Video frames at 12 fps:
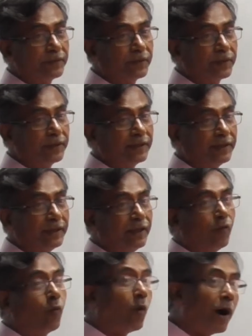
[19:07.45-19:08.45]
Okay.
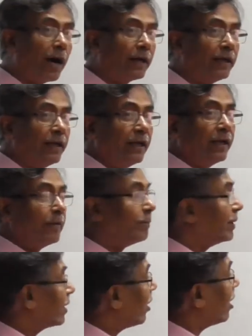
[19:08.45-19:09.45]
Why?
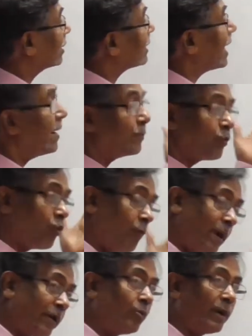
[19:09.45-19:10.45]
Because I have to go
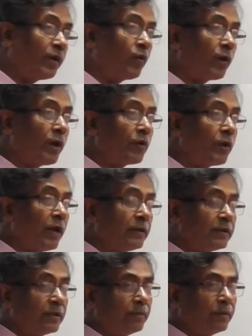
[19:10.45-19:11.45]
back to microcanonical
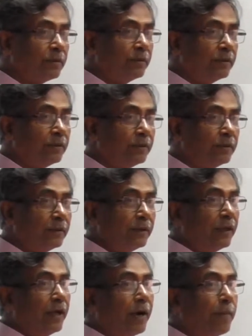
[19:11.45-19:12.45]
ensemble.
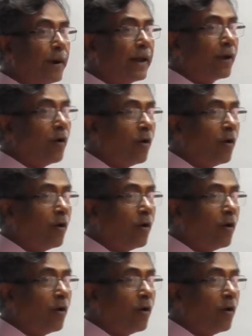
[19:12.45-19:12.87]
My